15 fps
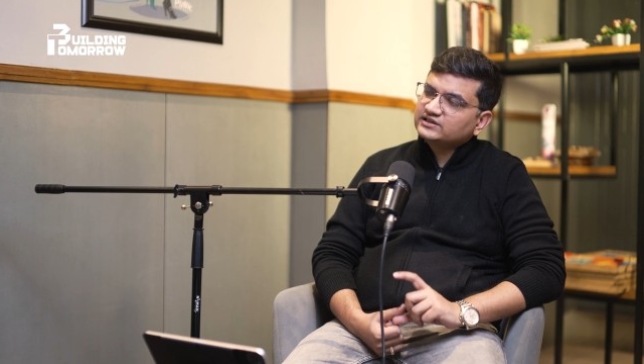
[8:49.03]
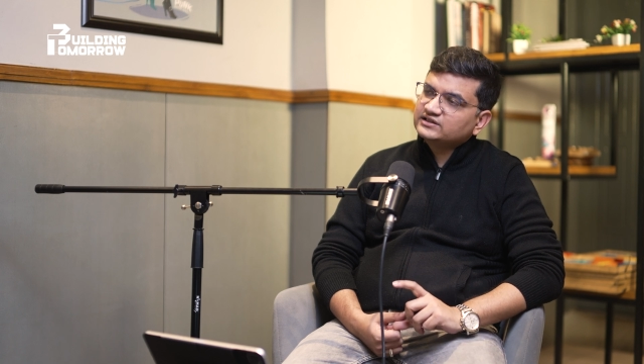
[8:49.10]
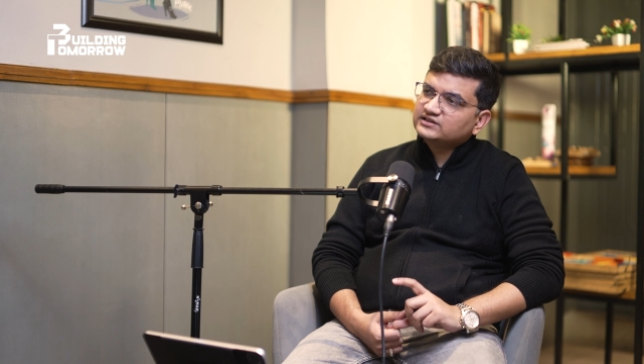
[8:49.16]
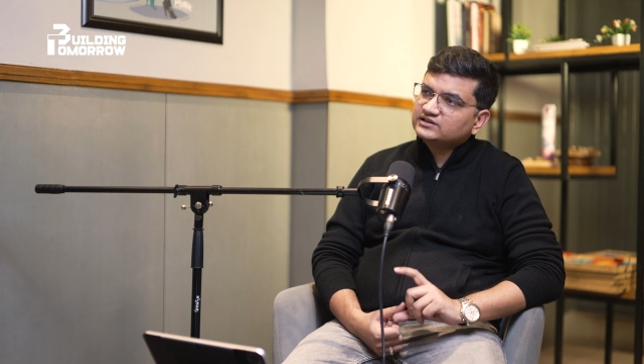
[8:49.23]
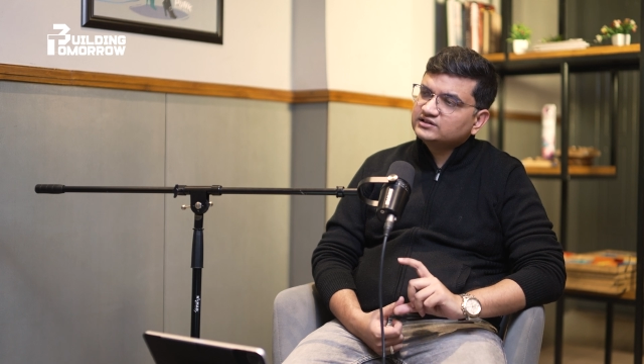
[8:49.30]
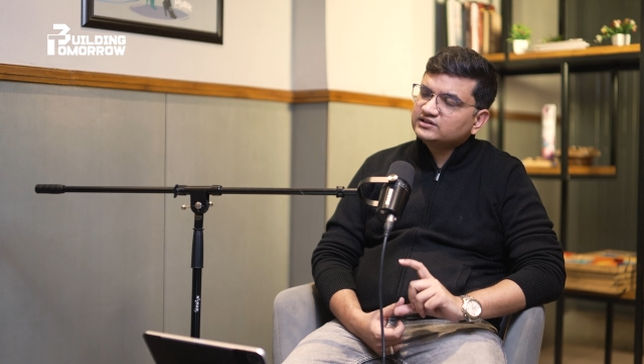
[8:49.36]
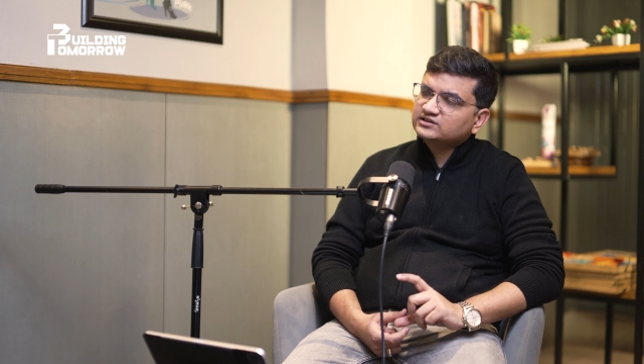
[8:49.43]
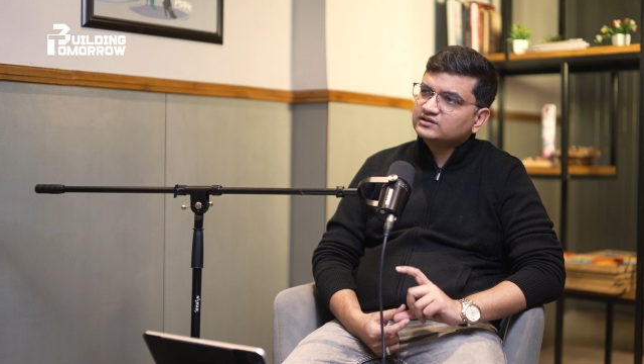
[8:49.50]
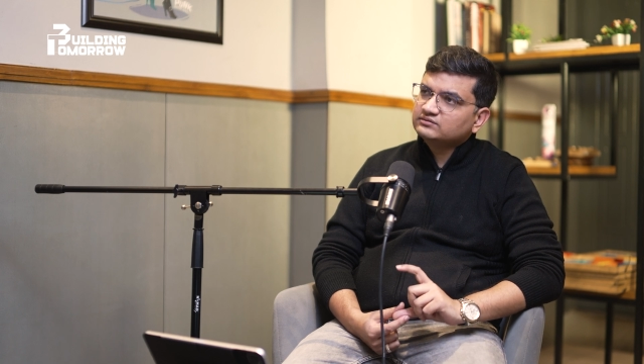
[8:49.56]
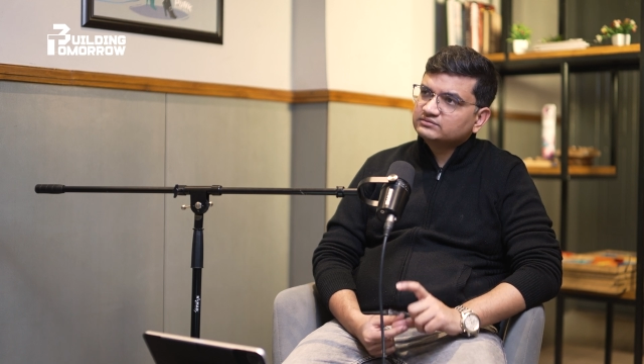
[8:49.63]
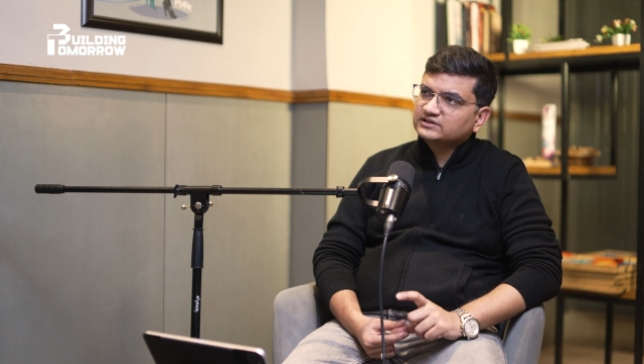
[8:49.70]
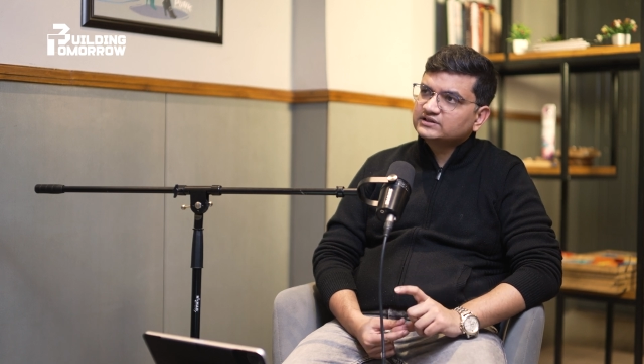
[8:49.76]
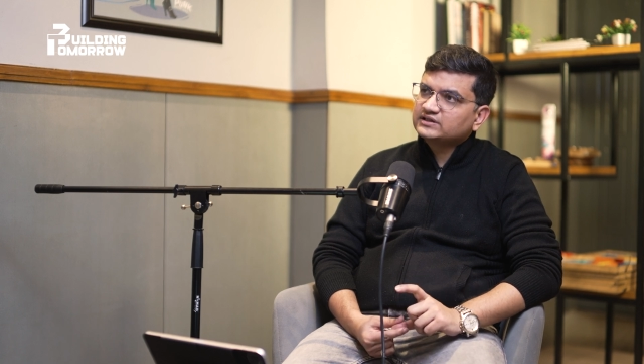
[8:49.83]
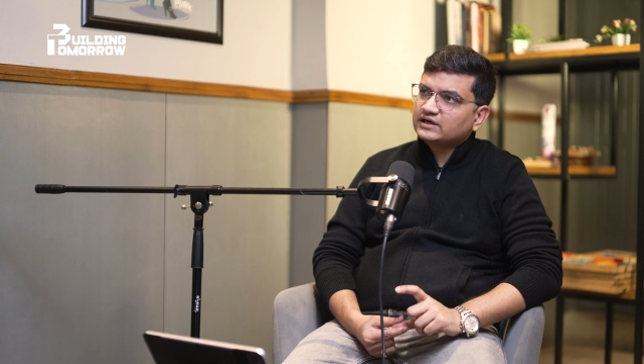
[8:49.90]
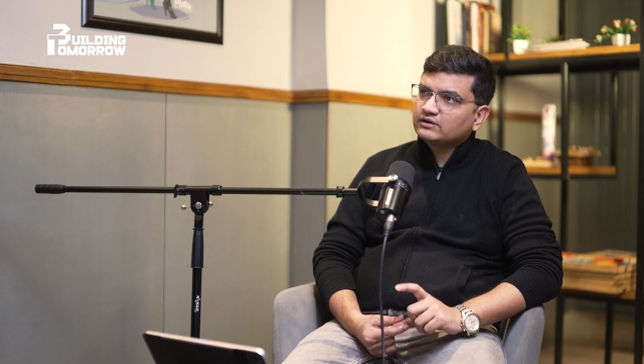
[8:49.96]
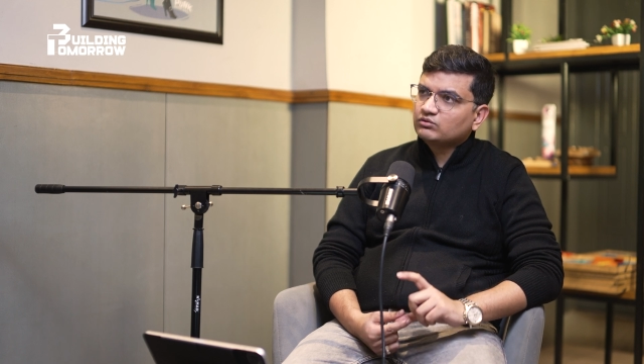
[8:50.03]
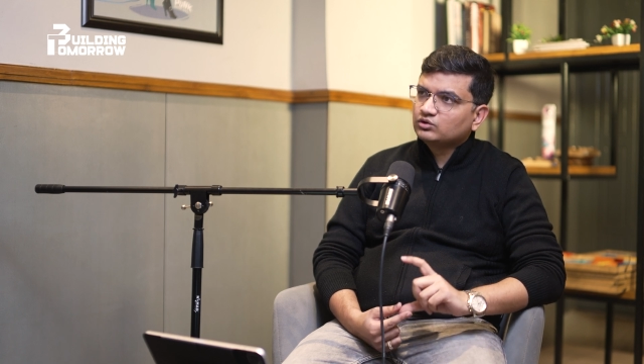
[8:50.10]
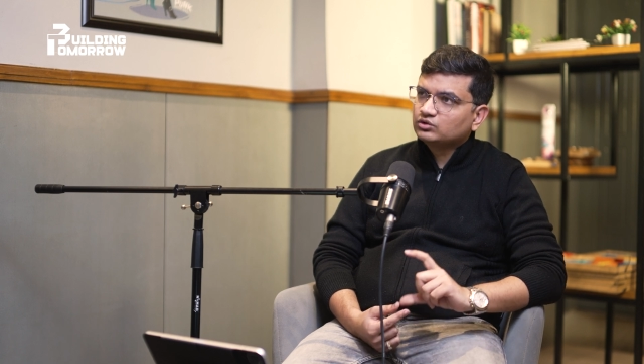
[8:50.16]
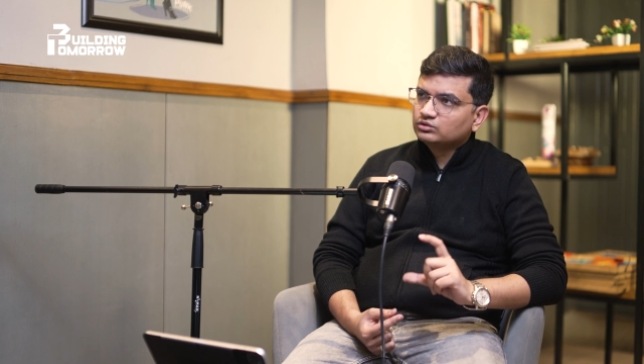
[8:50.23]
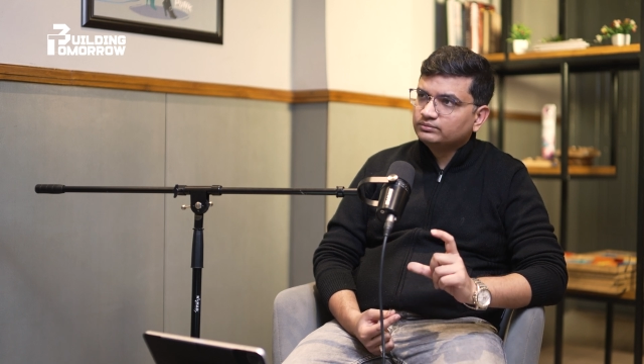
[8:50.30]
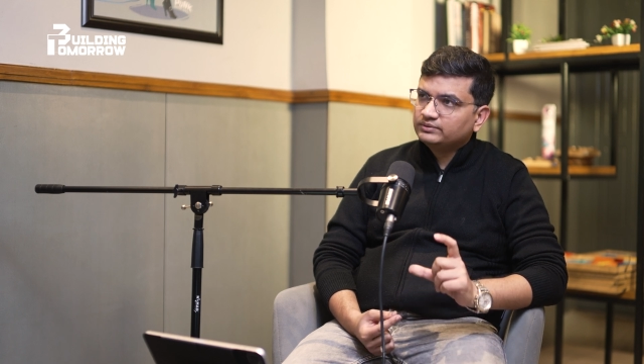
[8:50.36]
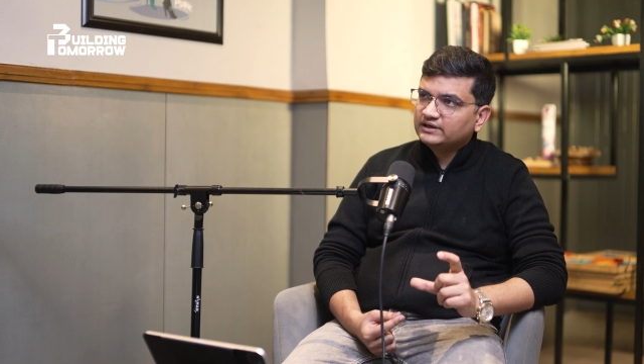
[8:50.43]
ki acha yaar this is something that I
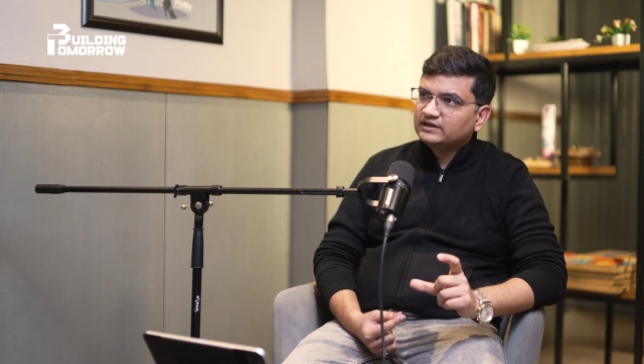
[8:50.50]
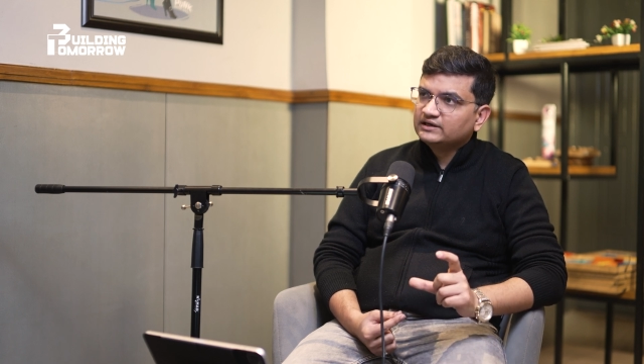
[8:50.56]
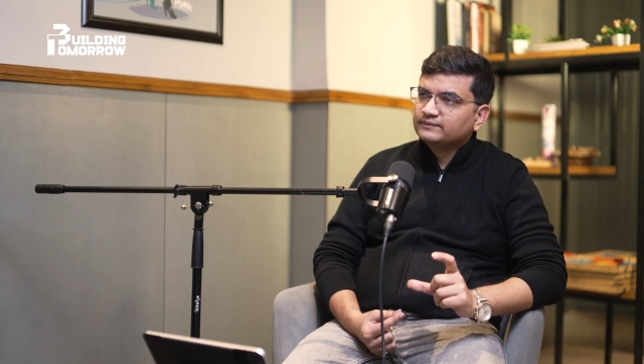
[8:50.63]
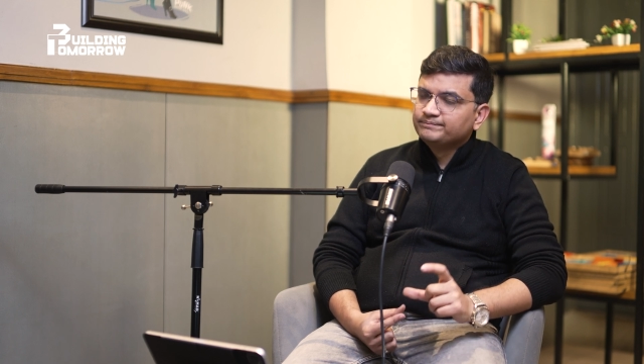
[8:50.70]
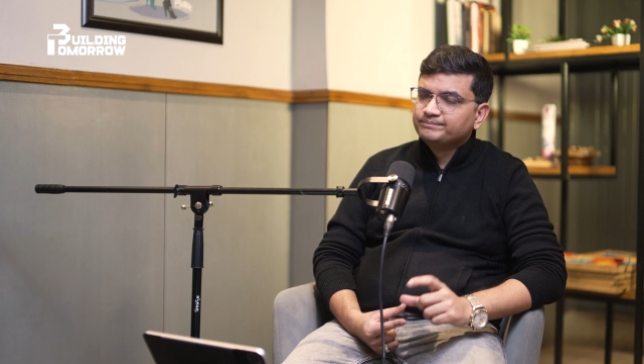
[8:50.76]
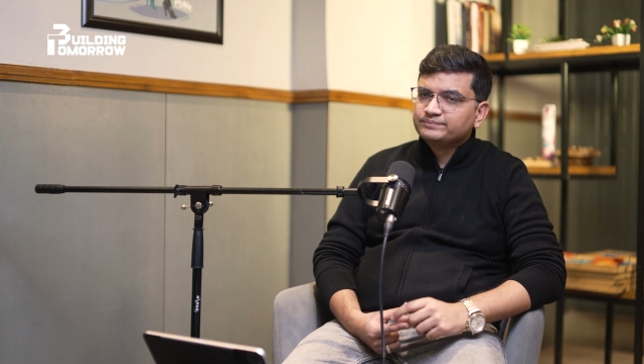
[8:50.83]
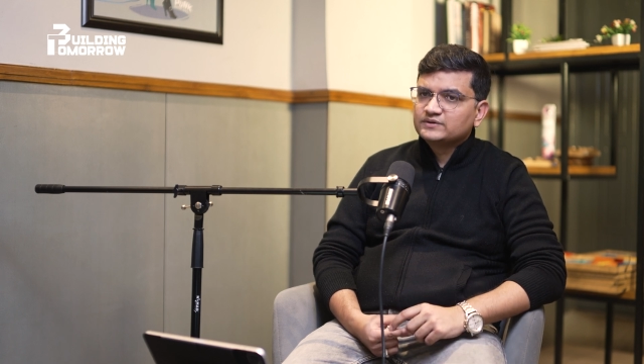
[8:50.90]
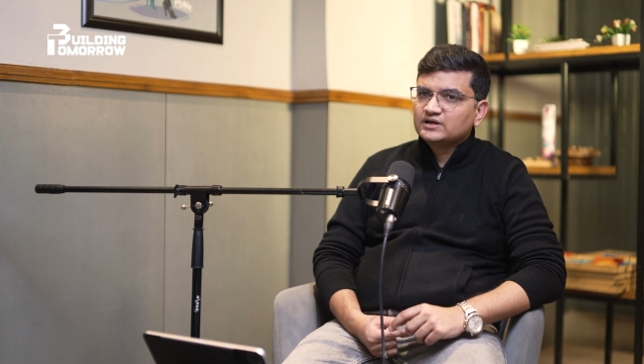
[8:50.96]
want to build,